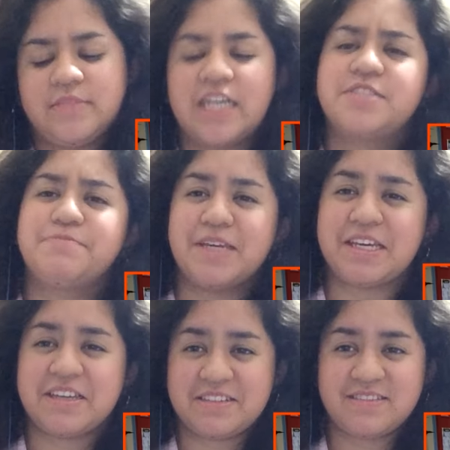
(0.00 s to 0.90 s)
That's
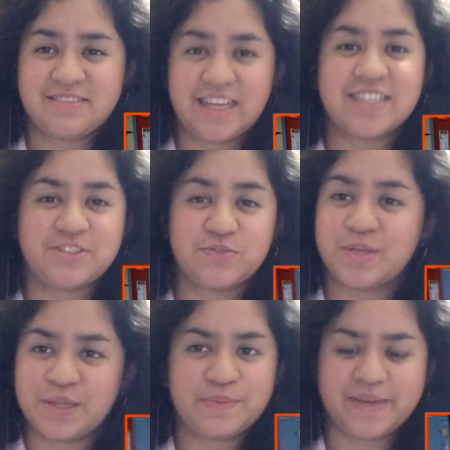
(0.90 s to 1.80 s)
me. That's
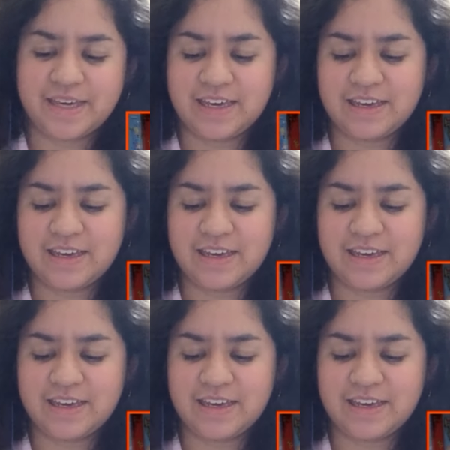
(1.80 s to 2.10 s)
really me.